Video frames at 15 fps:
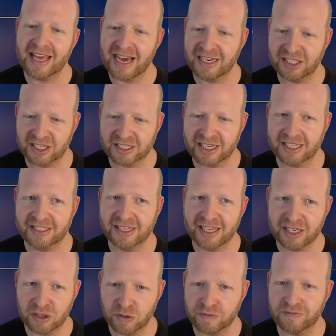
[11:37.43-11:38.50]
AI just
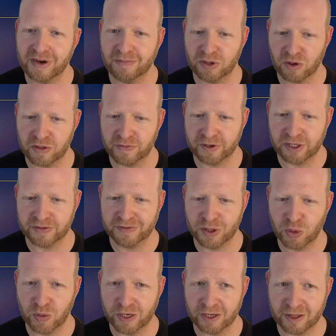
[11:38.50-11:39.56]
continue from those first
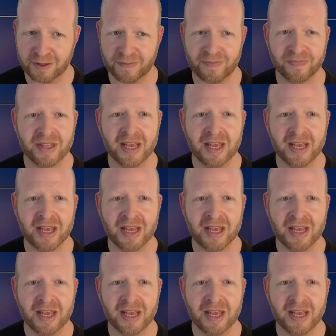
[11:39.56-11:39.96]
few words.